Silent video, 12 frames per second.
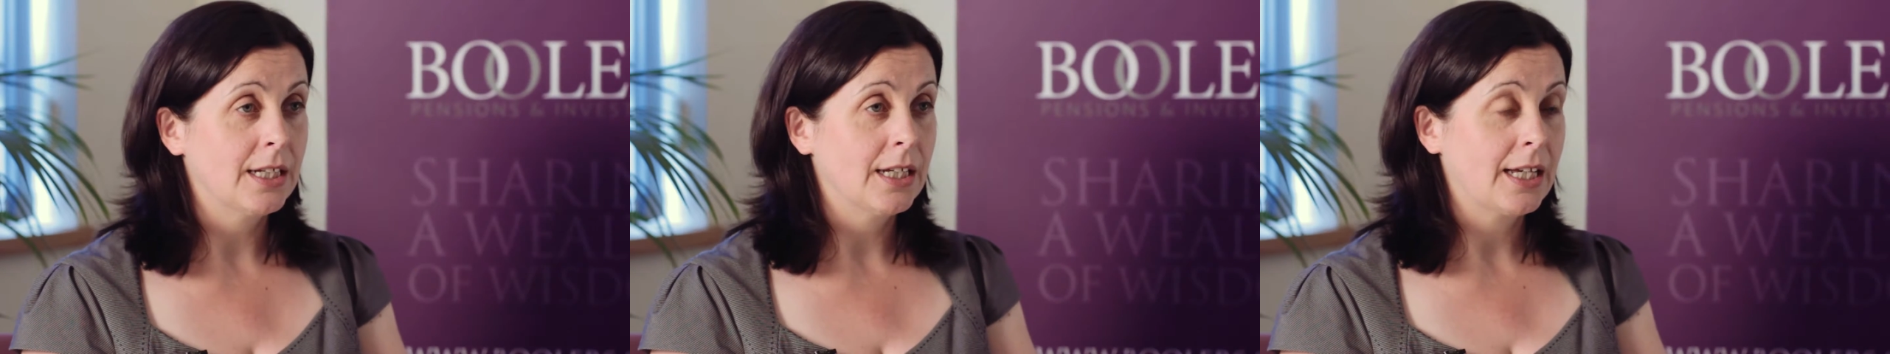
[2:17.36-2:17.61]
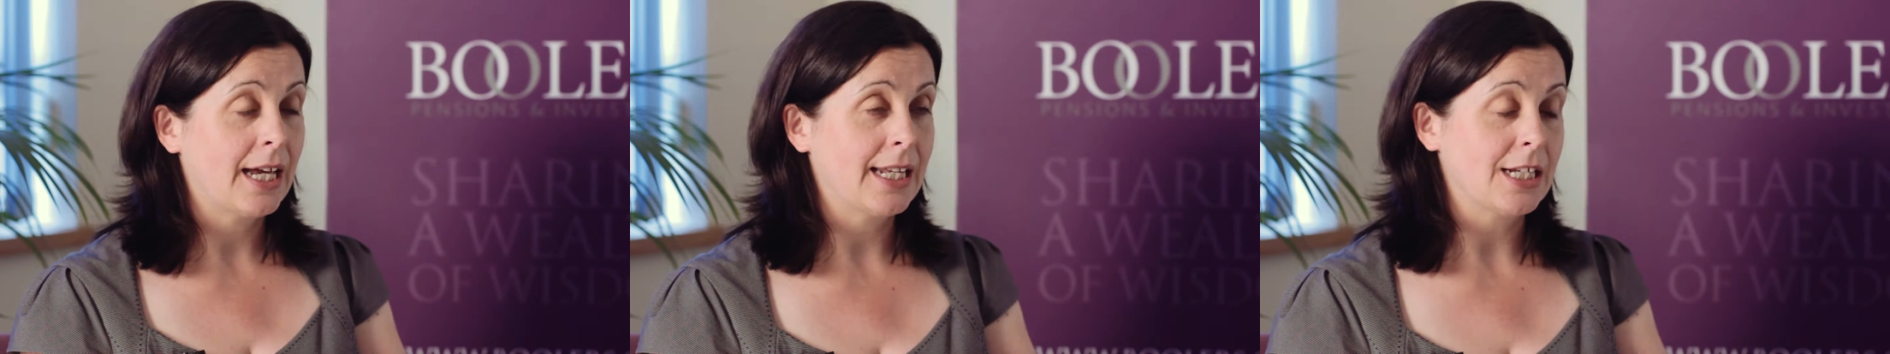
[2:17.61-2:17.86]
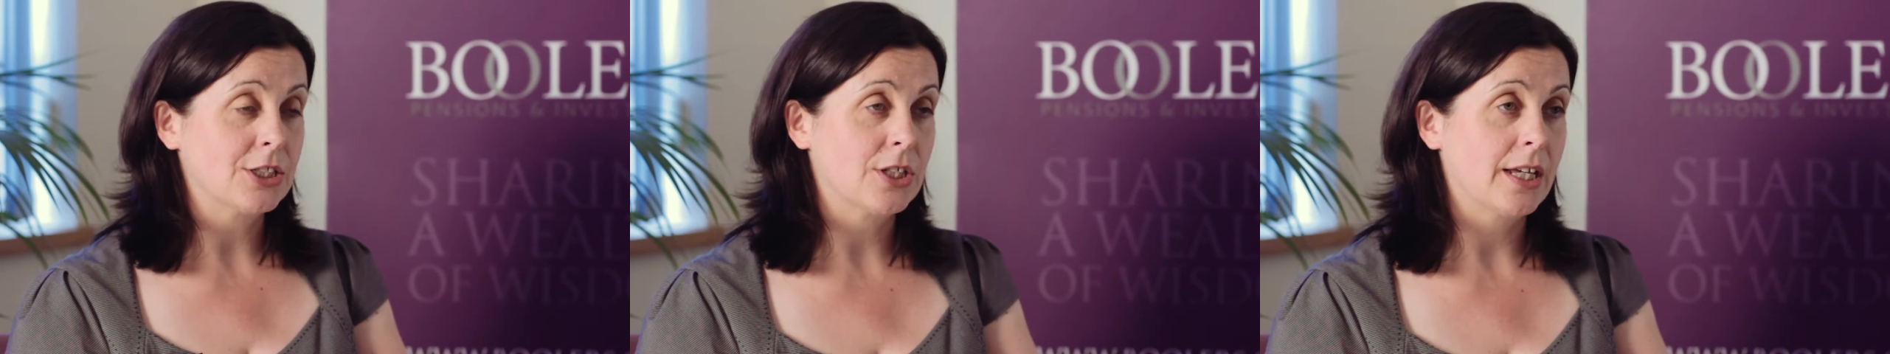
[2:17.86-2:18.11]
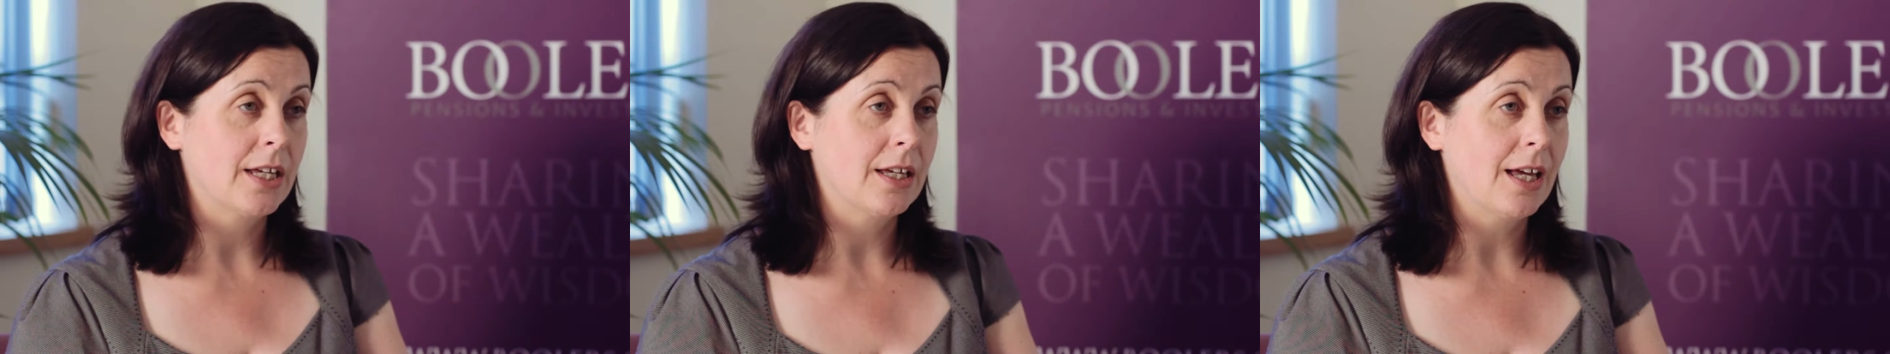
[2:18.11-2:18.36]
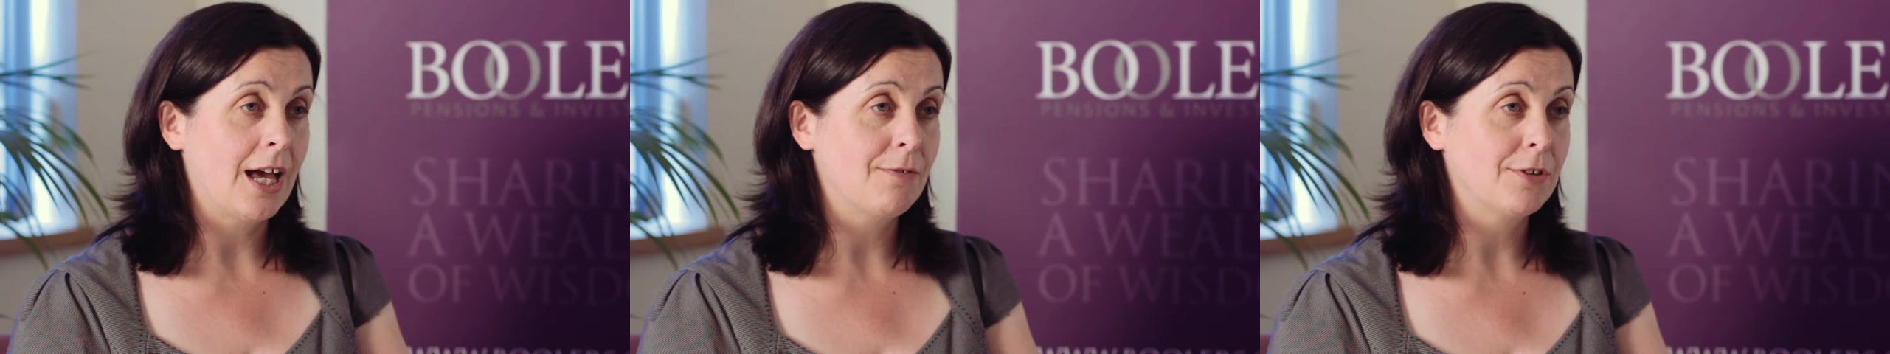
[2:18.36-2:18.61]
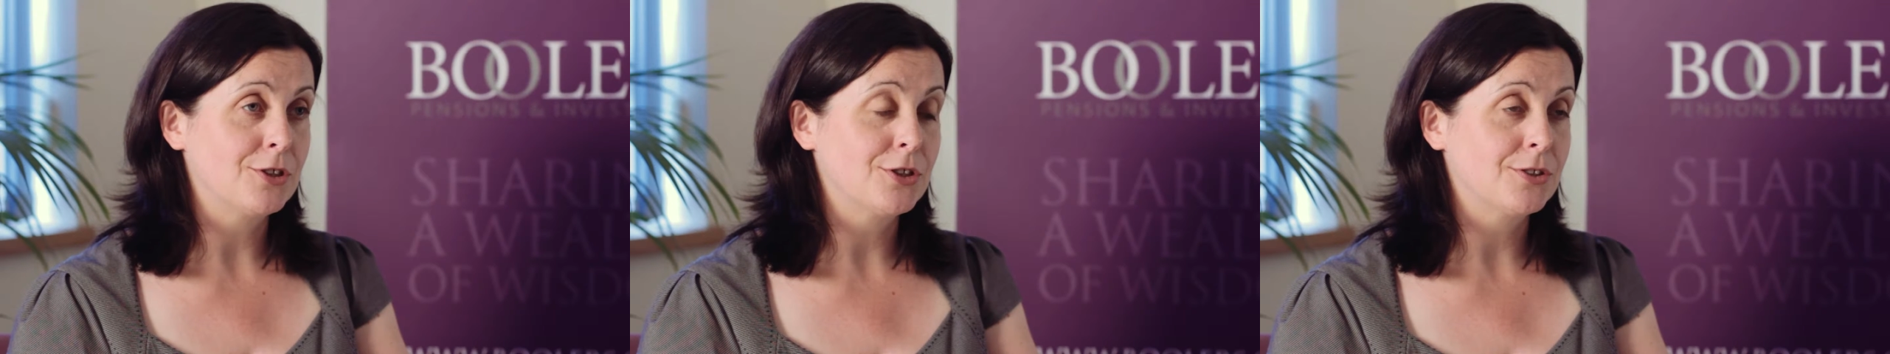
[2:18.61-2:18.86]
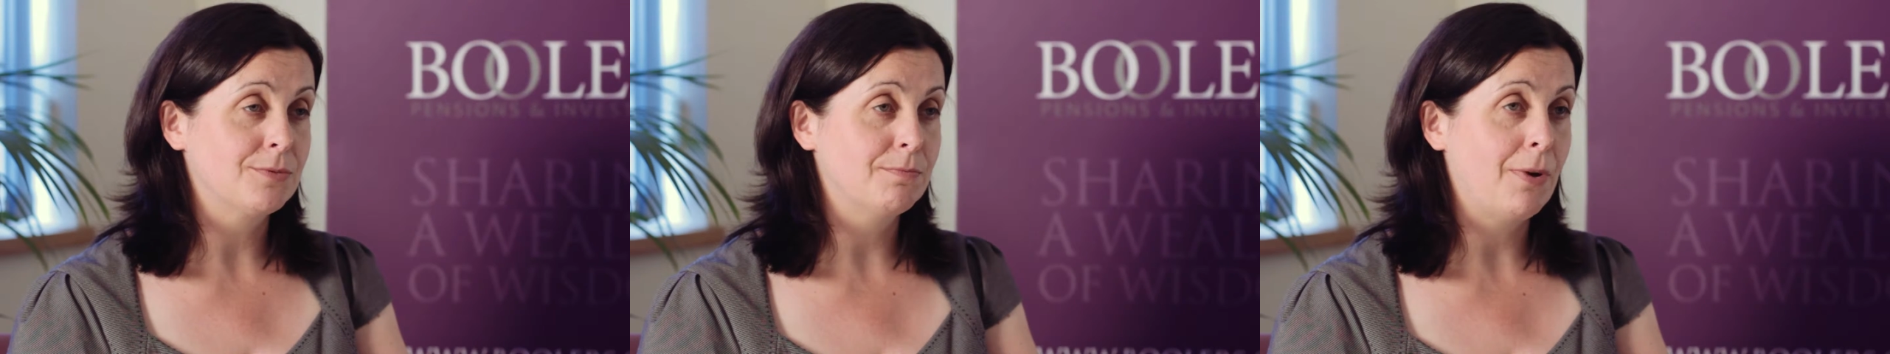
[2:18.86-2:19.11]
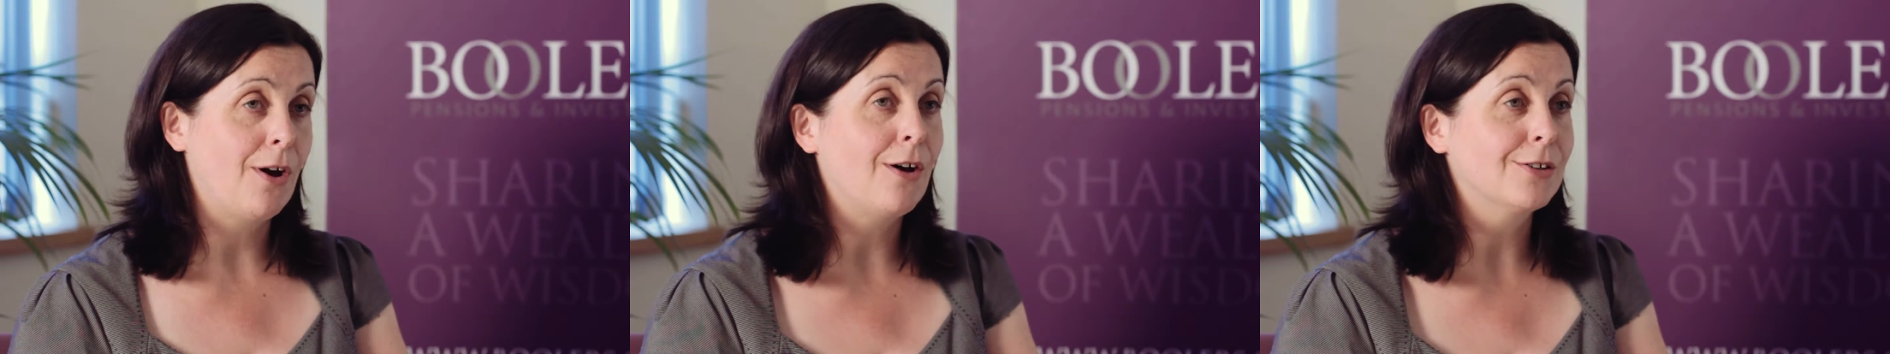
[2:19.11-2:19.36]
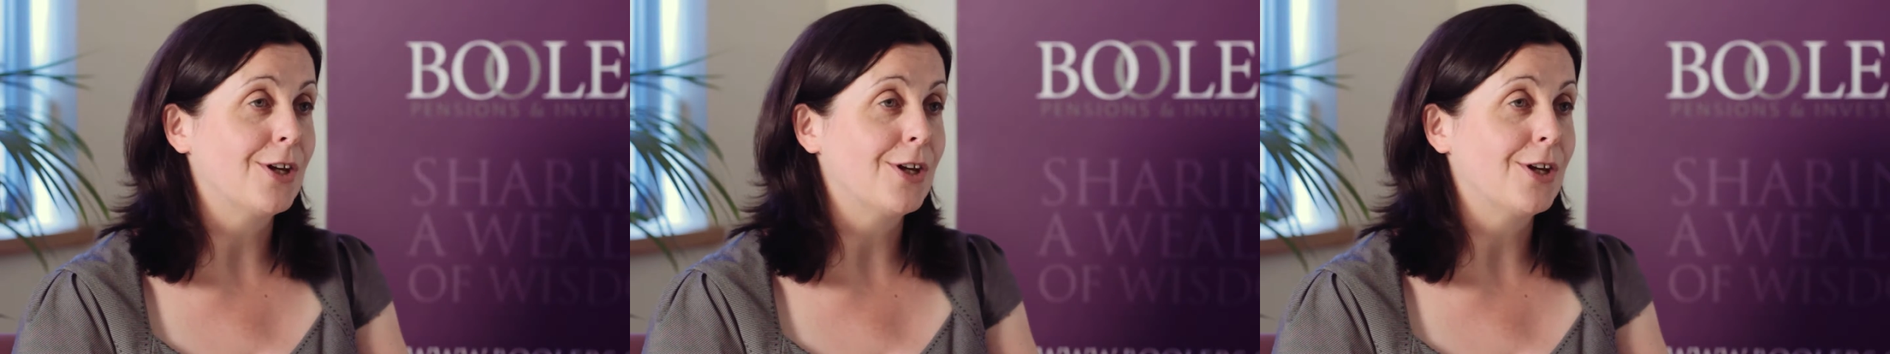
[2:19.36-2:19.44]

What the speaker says: can actually have a part